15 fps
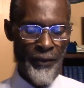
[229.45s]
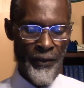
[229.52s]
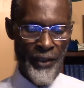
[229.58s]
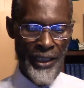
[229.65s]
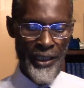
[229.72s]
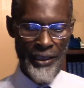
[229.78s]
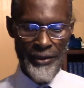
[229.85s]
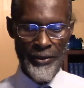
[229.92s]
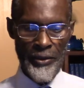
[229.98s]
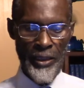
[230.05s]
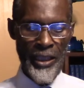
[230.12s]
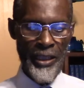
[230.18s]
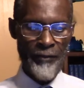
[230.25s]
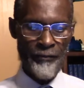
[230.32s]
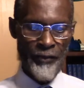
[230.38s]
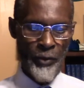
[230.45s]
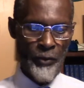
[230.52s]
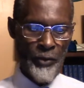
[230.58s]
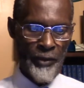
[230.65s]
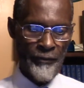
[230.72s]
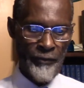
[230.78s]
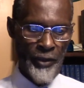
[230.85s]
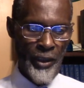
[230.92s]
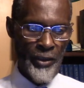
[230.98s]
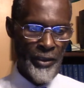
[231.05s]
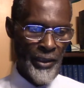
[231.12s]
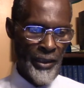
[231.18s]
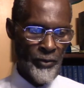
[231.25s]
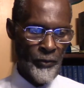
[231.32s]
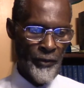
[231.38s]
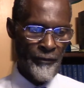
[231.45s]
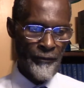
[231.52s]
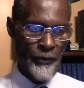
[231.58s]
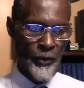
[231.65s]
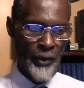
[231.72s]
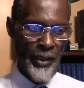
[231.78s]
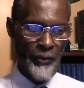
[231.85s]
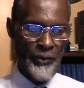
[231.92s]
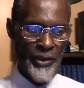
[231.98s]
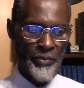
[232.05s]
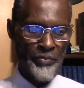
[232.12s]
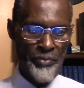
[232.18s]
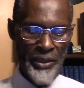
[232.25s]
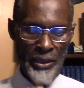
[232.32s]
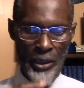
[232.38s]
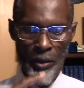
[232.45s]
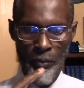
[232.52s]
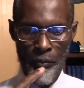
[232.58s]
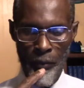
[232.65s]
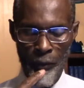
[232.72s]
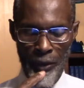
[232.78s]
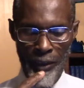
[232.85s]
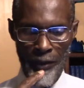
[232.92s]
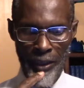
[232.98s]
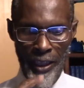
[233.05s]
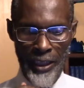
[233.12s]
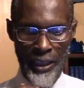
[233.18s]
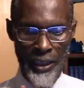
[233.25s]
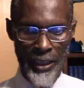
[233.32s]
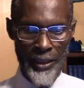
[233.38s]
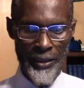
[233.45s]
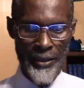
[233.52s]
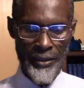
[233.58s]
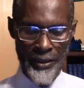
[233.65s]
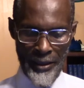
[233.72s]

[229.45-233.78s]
Then after we have done that review, I will pick up where I